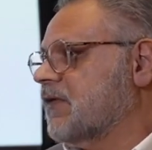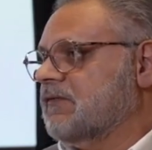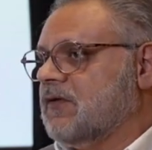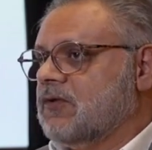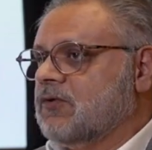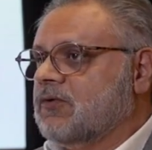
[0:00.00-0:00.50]
when
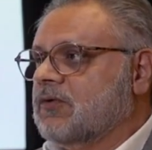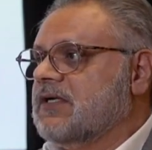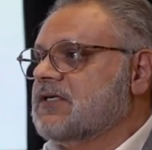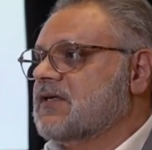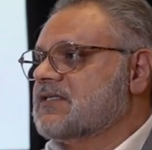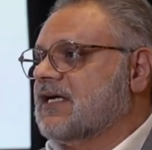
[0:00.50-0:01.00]
we do
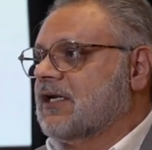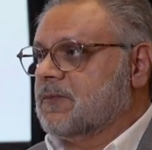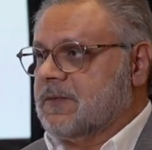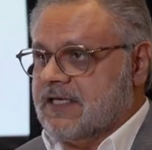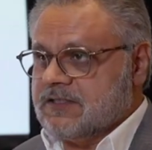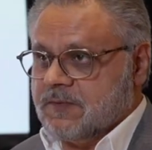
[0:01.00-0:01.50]

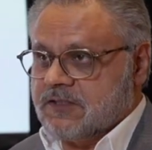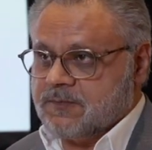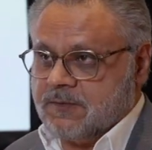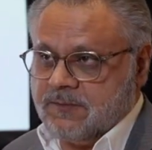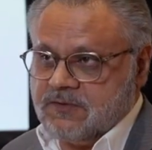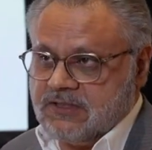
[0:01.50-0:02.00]
intracytoplasmic
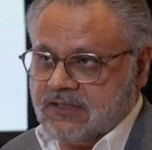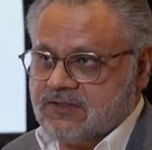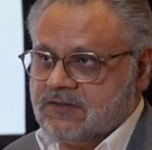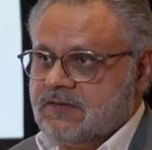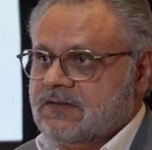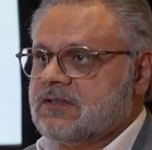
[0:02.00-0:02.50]
sperm
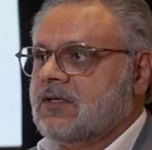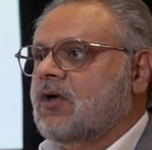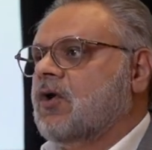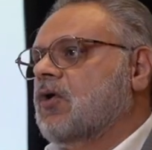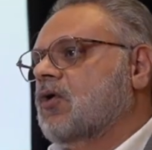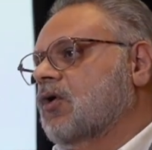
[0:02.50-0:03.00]
injections
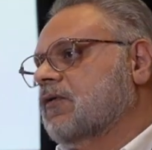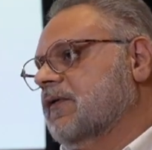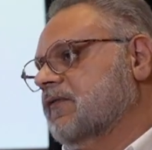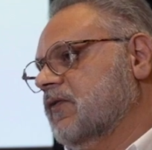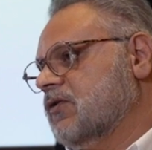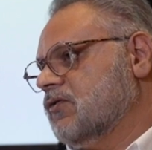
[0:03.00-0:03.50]
or
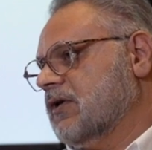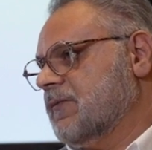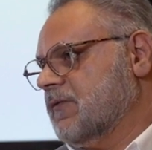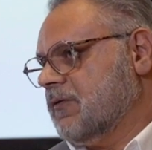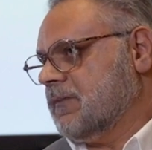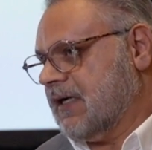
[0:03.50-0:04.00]
when we do
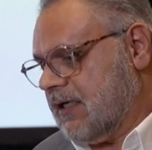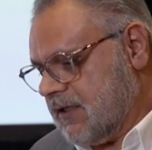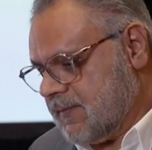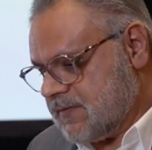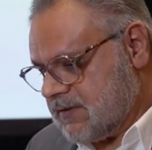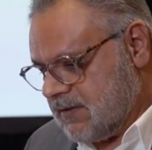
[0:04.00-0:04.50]
embryo
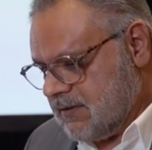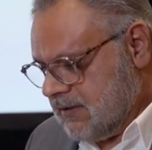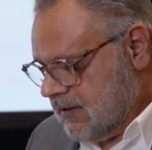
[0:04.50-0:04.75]
biopsy.